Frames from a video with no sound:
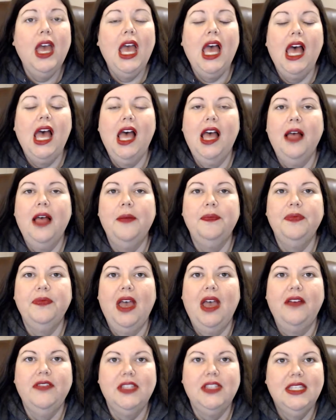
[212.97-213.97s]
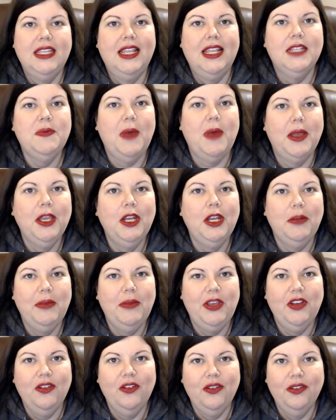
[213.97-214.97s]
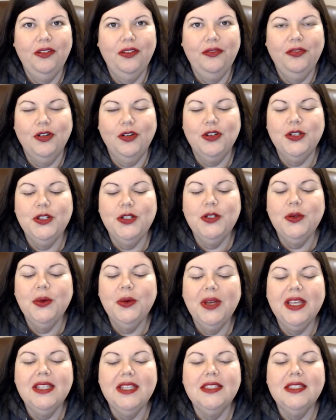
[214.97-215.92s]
obviously that's probably going to be your first choice.